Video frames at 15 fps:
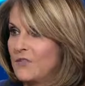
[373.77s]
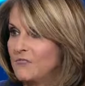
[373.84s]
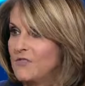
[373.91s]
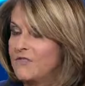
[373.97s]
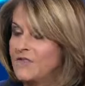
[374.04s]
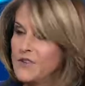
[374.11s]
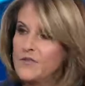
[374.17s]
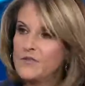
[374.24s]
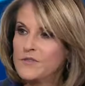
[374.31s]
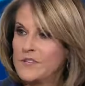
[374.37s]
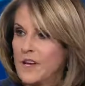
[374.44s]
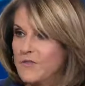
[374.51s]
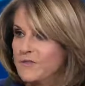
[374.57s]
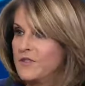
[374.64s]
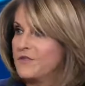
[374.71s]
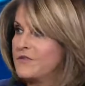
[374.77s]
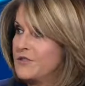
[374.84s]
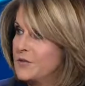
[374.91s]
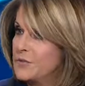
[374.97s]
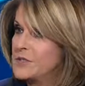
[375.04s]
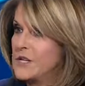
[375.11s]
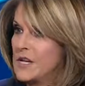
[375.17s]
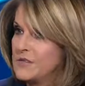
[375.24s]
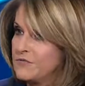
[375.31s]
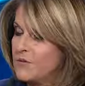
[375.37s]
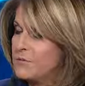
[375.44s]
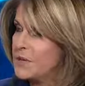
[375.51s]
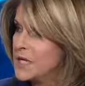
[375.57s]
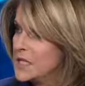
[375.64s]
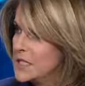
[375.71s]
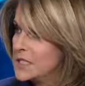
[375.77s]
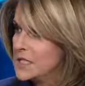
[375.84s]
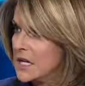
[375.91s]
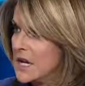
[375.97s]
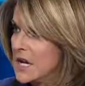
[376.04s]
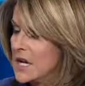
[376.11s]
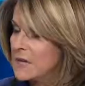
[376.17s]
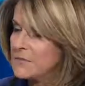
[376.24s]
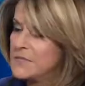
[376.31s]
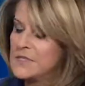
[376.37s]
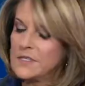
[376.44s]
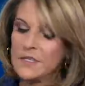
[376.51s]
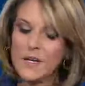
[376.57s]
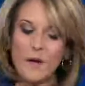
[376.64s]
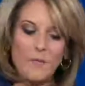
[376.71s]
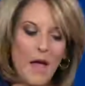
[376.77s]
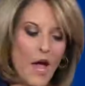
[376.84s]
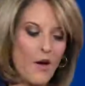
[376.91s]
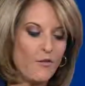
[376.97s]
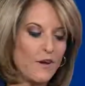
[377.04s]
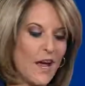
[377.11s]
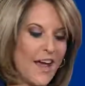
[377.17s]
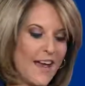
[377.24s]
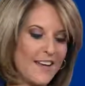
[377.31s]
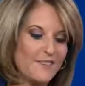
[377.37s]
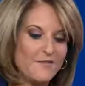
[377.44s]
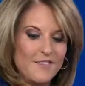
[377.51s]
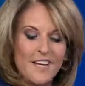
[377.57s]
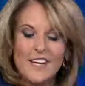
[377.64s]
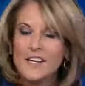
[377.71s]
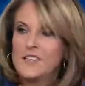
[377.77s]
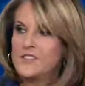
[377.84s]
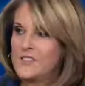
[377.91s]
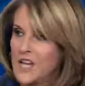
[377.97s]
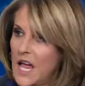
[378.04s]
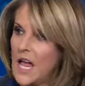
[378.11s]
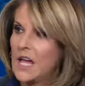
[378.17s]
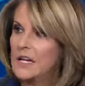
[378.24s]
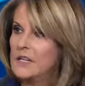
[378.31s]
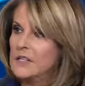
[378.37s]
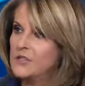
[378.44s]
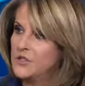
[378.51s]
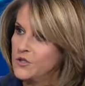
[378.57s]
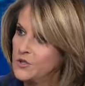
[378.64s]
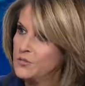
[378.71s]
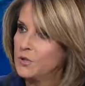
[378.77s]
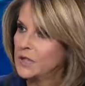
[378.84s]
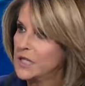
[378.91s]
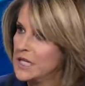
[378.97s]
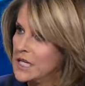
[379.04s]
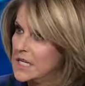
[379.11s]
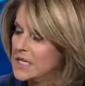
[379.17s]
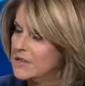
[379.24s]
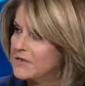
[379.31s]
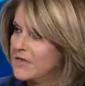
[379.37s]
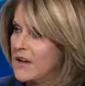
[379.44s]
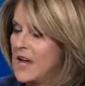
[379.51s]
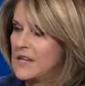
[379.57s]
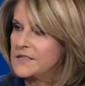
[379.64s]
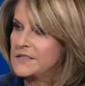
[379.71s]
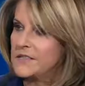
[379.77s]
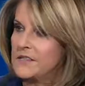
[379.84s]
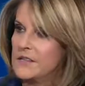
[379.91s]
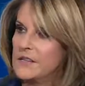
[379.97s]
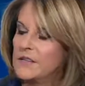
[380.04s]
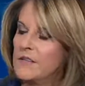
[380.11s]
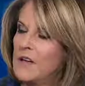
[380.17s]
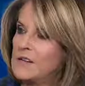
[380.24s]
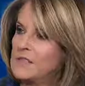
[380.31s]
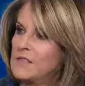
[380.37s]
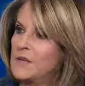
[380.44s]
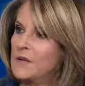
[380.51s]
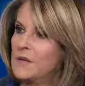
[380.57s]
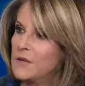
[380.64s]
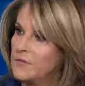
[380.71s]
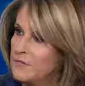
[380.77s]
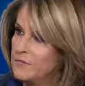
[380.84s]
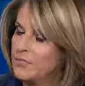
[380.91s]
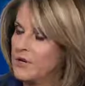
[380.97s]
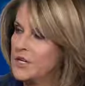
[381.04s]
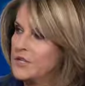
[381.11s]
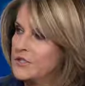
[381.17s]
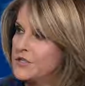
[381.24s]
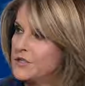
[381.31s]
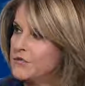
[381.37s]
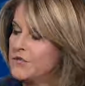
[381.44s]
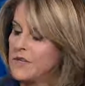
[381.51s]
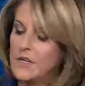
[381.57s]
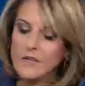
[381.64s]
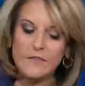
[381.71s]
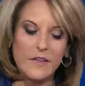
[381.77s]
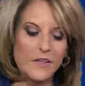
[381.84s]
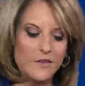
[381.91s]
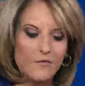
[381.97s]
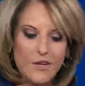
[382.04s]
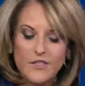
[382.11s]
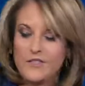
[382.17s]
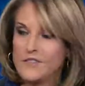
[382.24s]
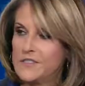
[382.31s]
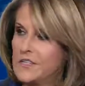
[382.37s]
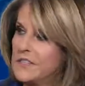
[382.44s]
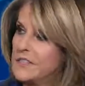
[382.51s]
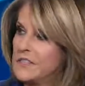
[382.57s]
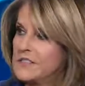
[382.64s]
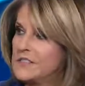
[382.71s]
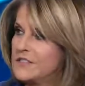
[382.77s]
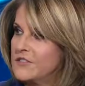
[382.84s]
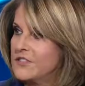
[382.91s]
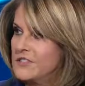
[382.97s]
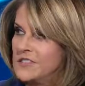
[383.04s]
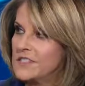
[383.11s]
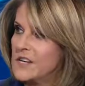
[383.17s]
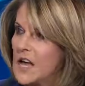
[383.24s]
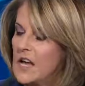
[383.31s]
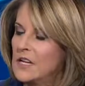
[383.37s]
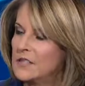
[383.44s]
refused after she was asked repeated times to come out and say, "Do you believe, as the as the British do, that that the Russians did this?" And she did not.